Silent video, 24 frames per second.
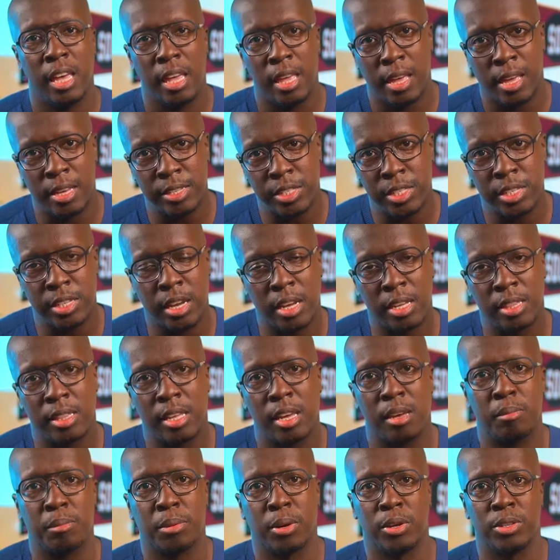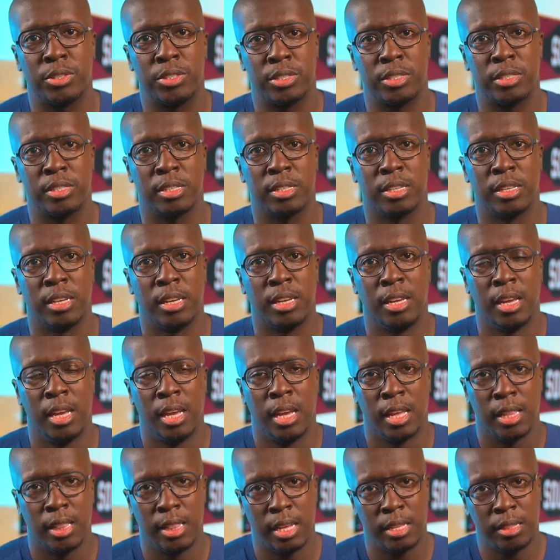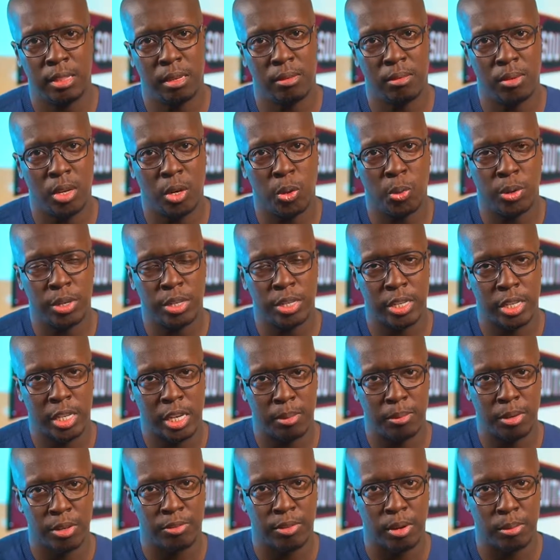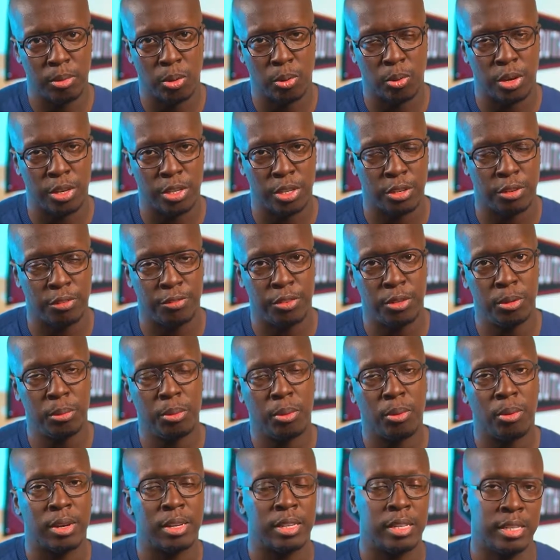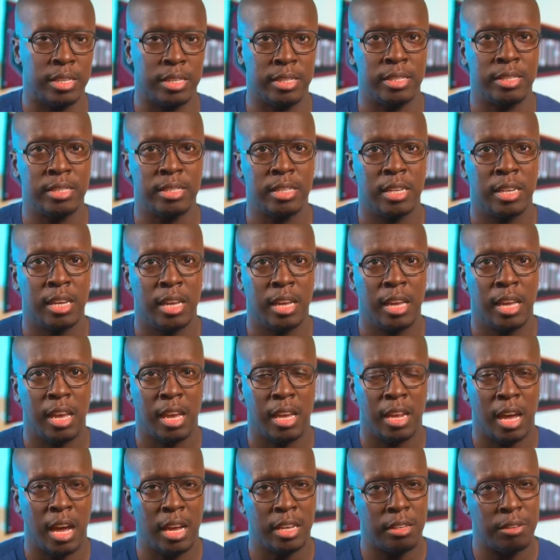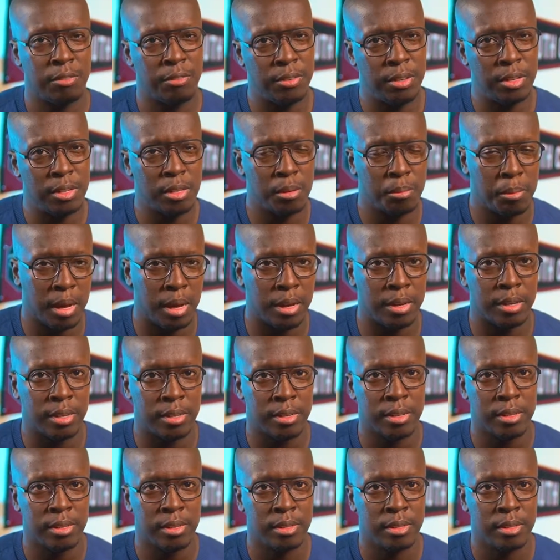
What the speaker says: educate that person, let them know where you're coming from and what your viewpoint is and how you feel about it.